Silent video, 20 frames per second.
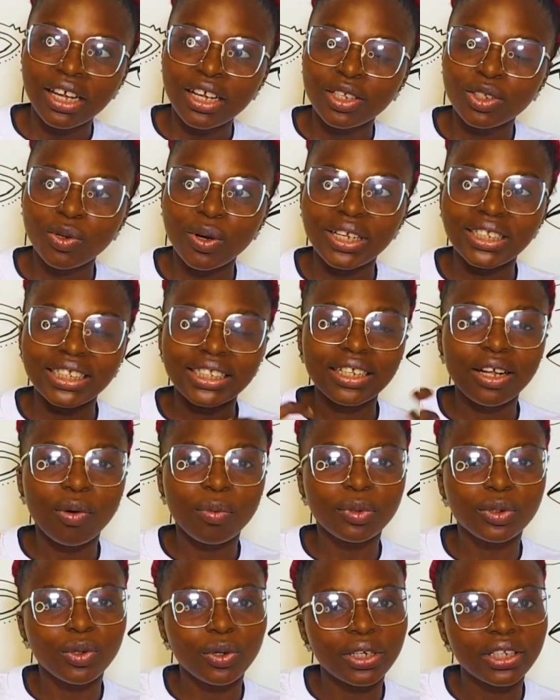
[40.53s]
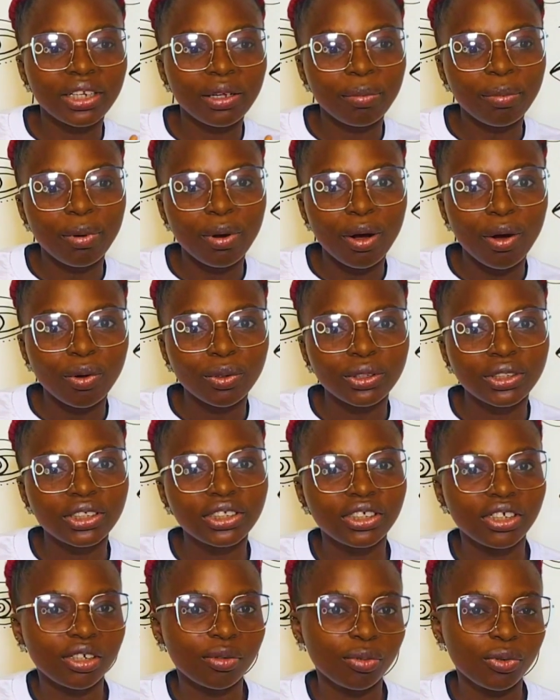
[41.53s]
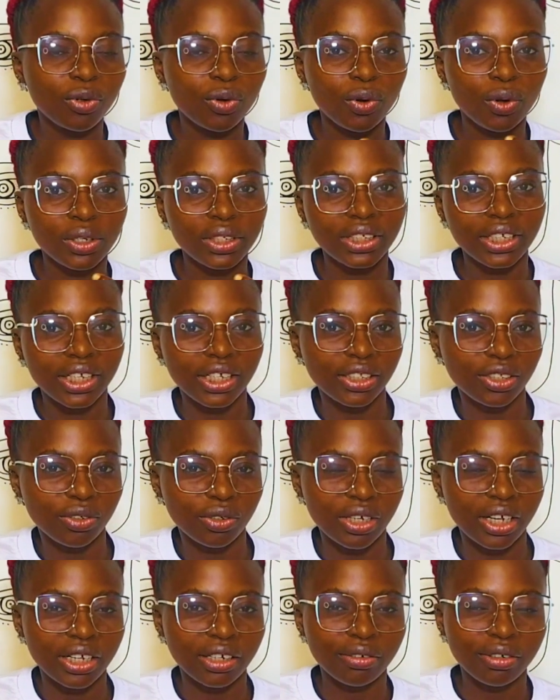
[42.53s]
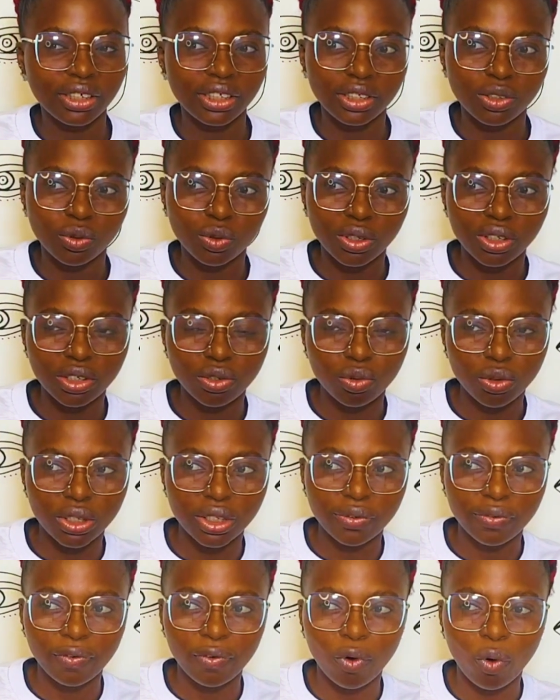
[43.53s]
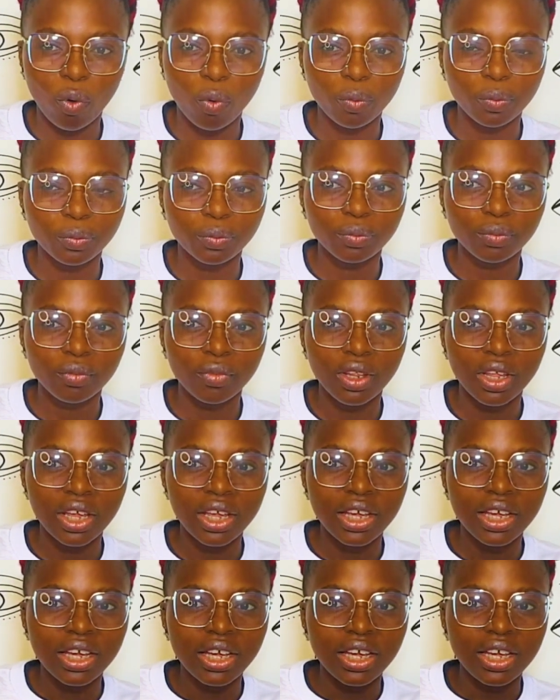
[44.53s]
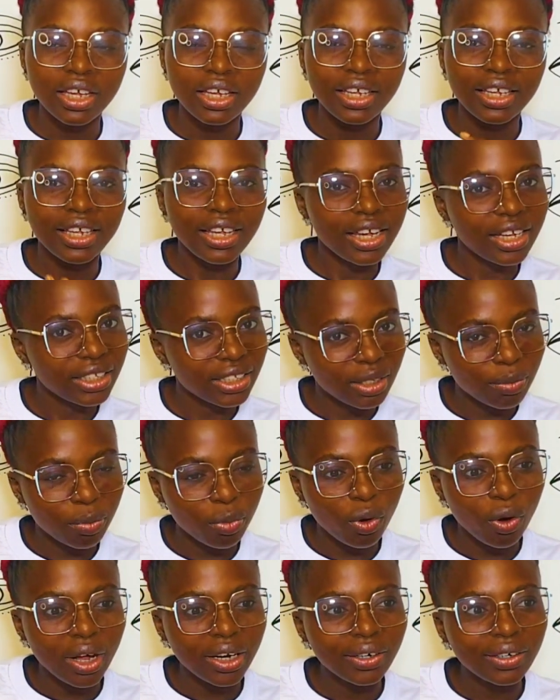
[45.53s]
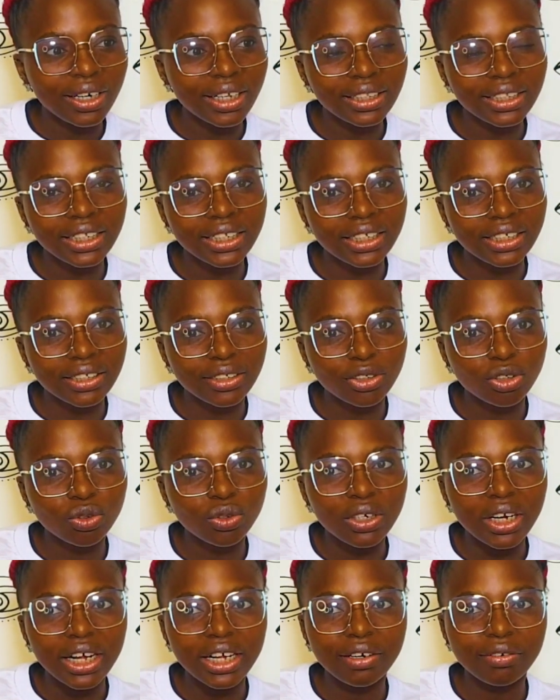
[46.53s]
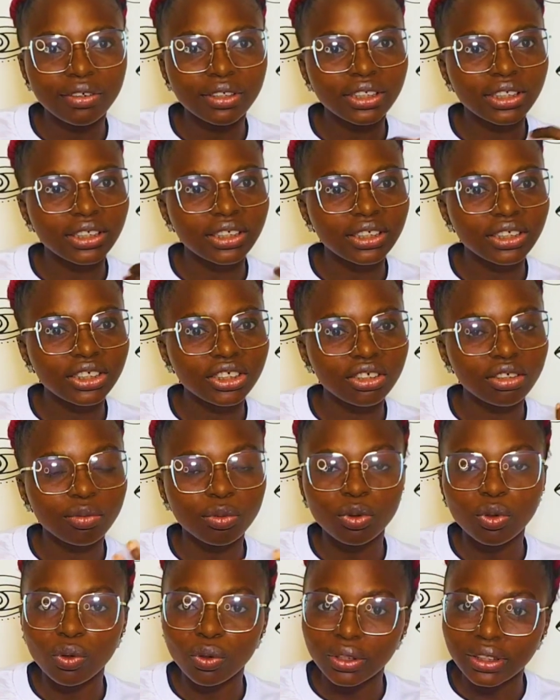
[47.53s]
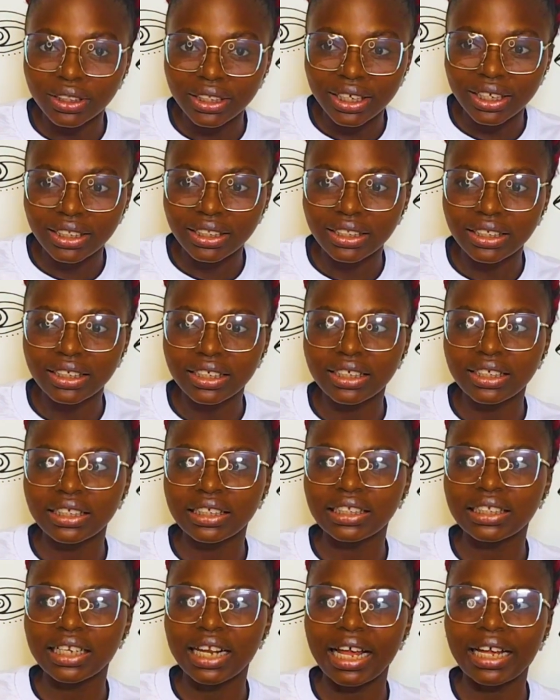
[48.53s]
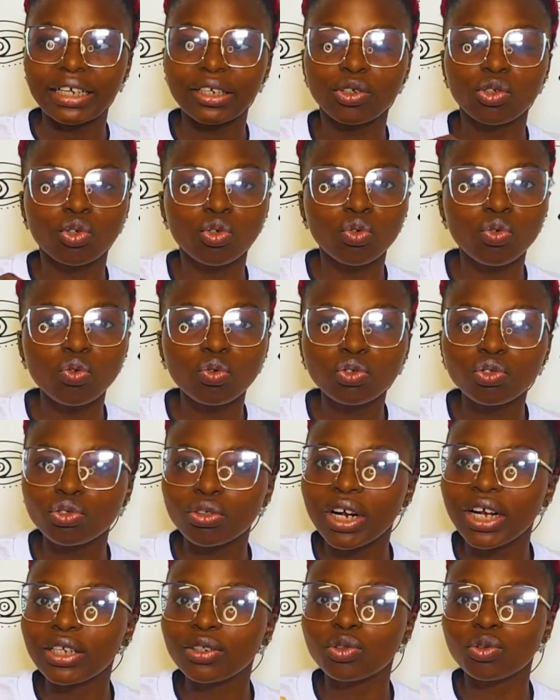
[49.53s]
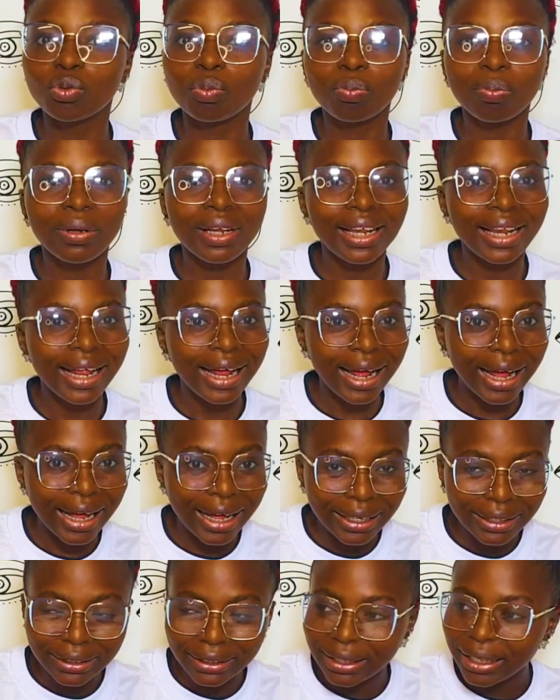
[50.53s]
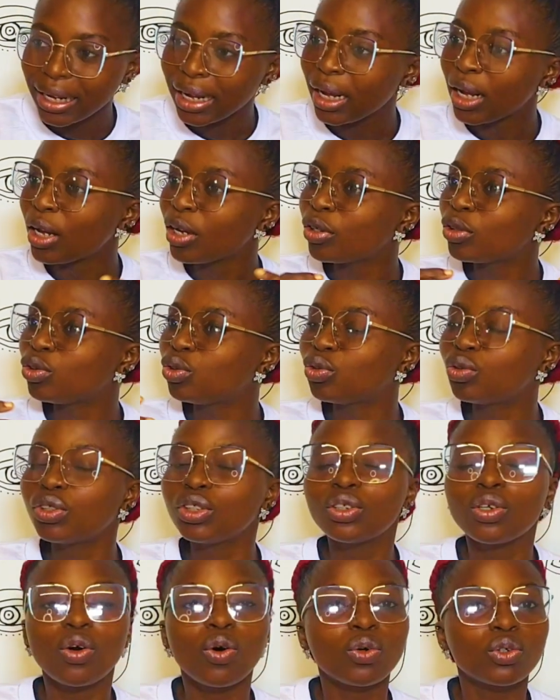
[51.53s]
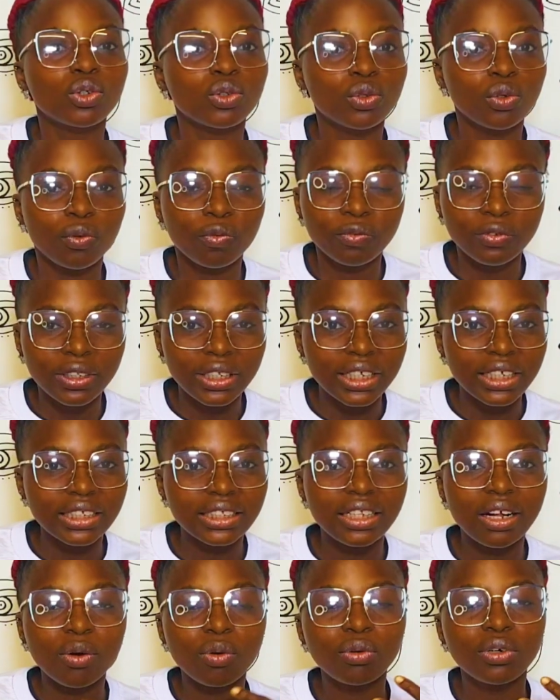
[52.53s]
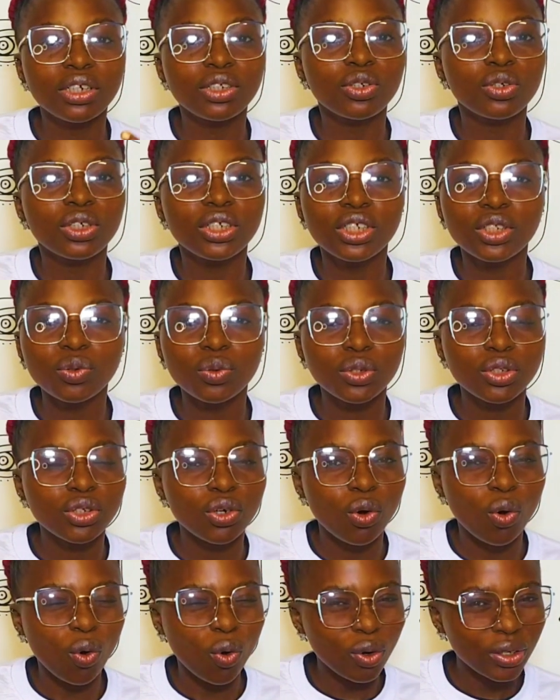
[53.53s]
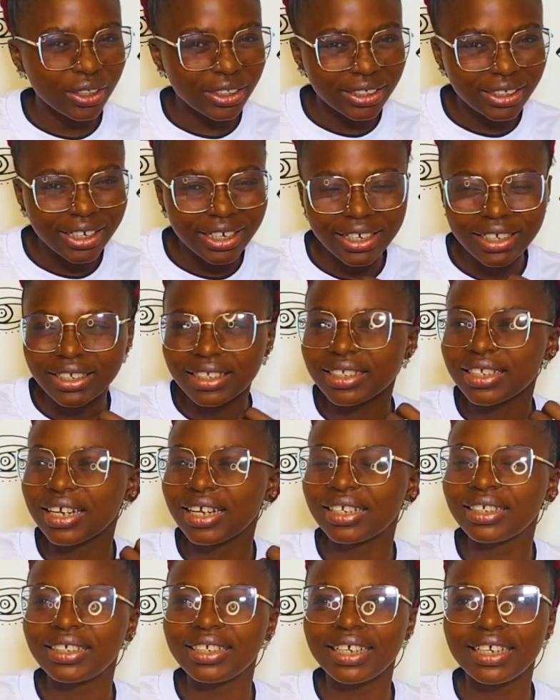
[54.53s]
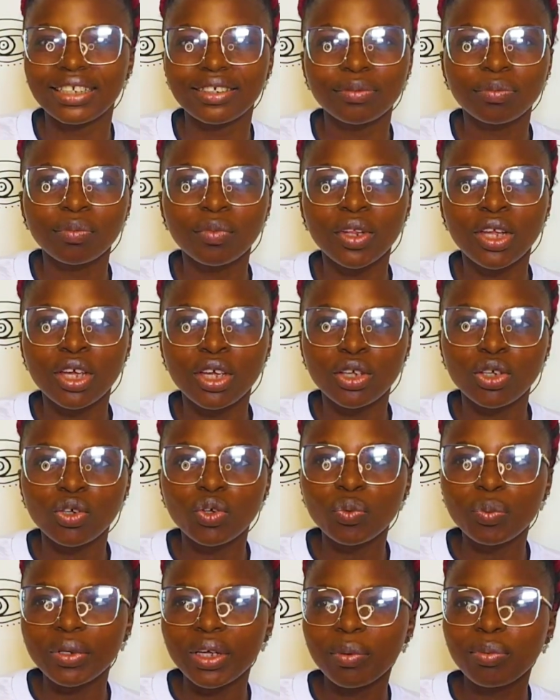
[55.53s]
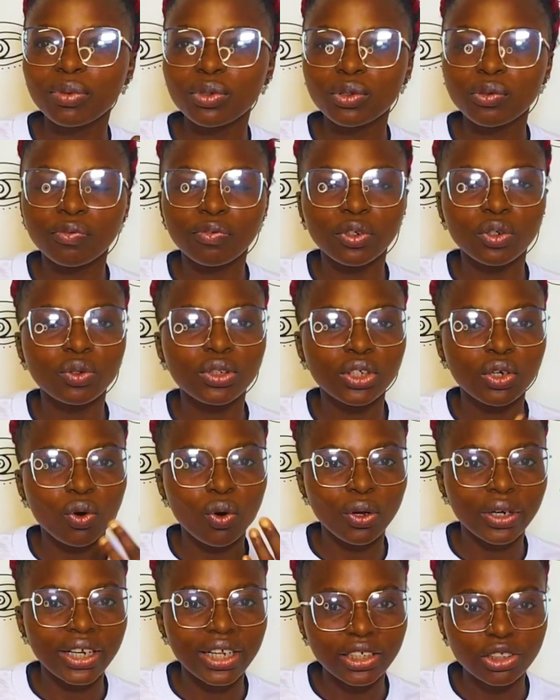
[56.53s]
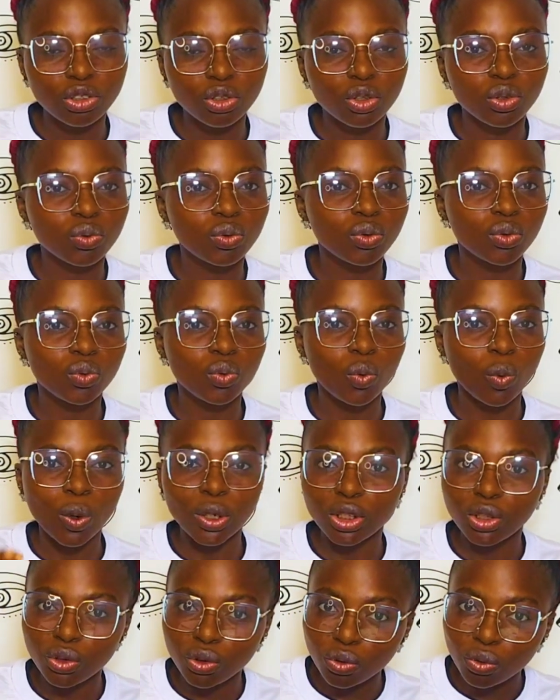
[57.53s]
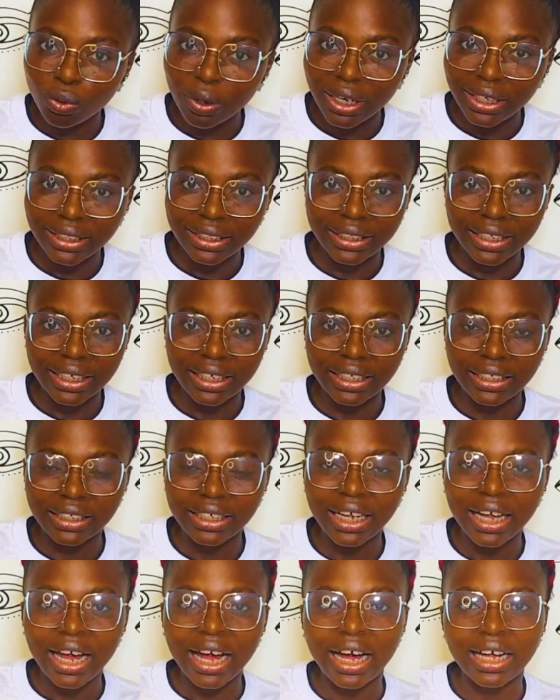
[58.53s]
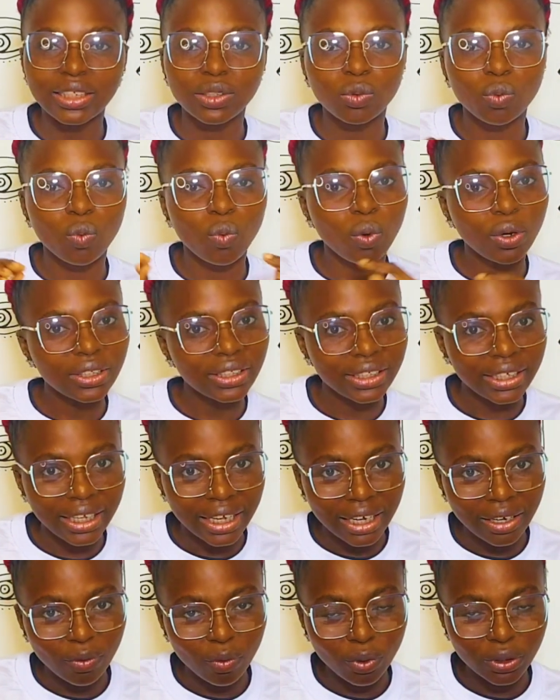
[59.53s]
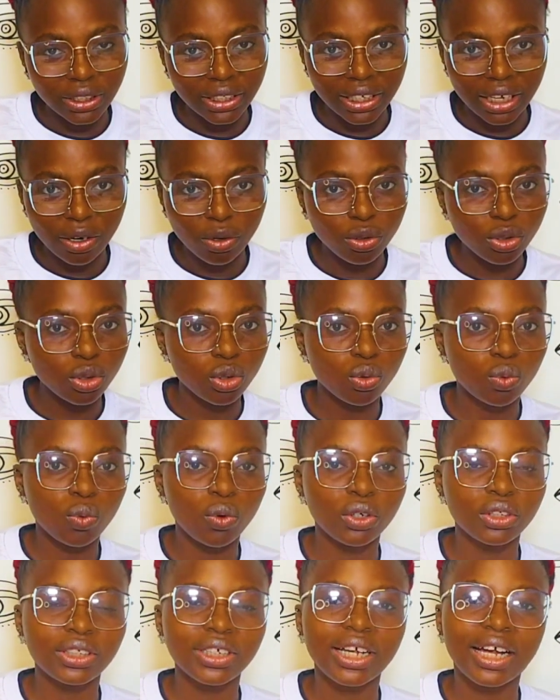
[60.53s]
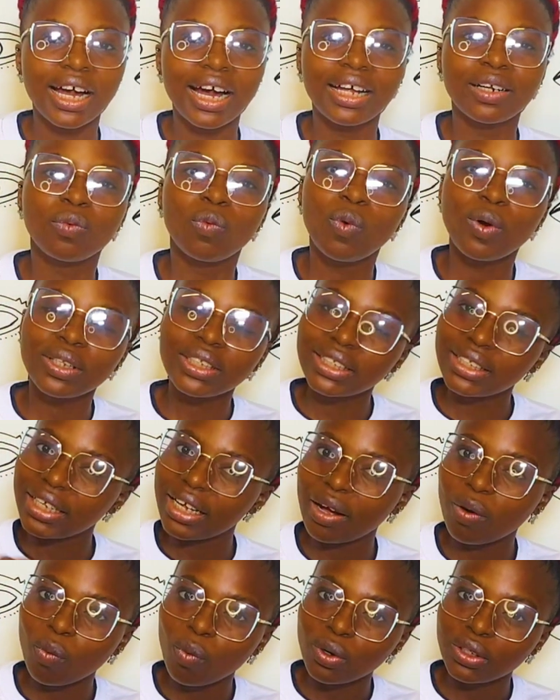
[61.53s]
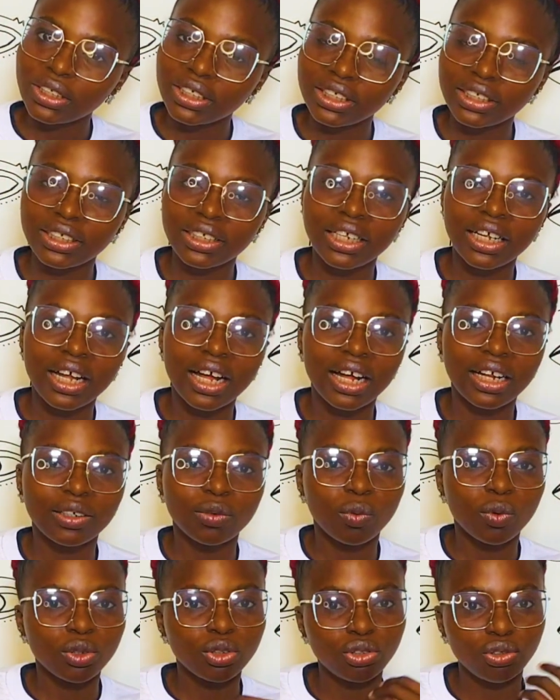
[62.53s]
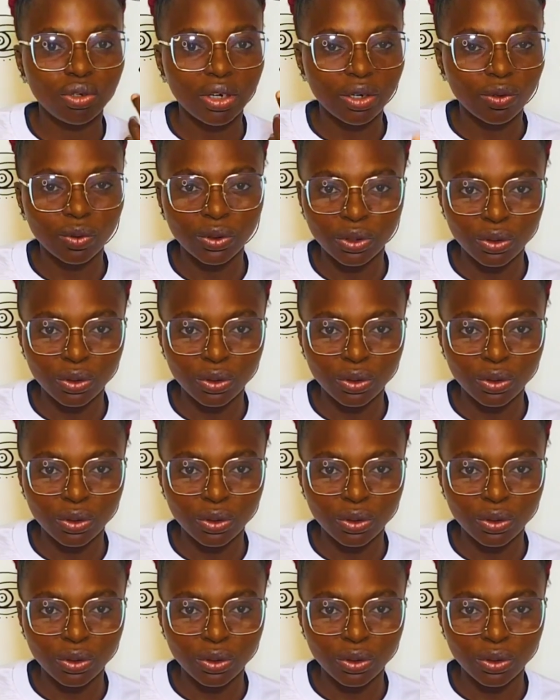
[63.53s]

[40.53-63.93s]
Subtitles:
So I said I'll be talking about shareable content you can create in 2024. Yes, but another thing is, you know that creating shareable content is like you trying to plan, doing all sorts of things that will resonate with your audience, and then you'll be able to feel the connection with what you are saying and to what they are going to watch, and what they are watching and what you are going